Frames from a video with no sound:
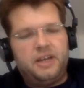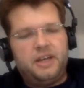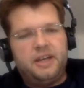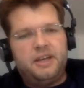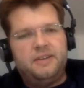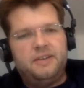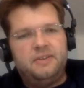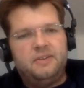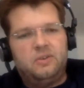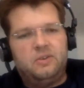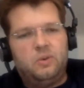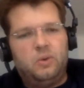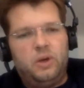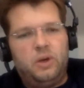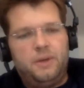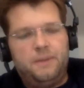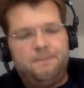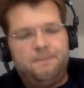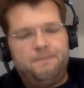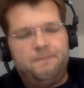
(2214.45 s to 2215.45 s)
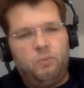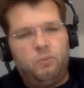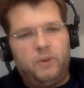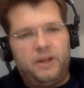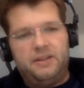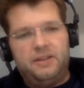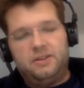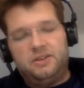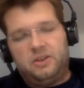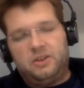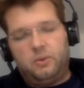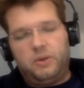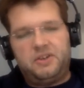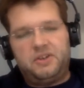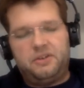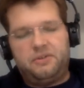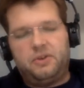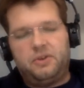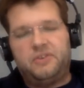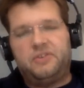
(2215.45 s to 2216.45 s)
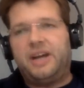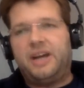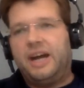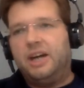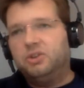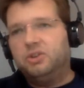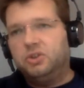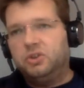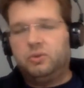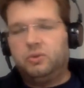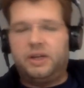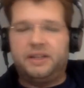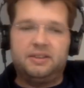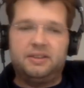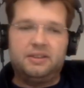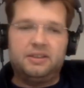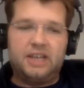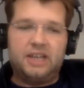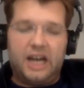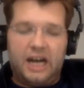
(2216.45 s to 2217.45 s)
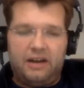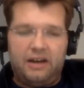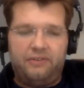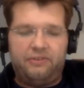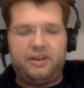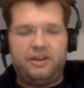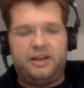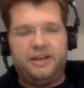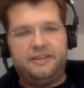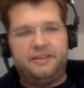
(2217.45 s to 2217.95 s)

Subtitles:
And well, the question, of course, how do you run Kafka?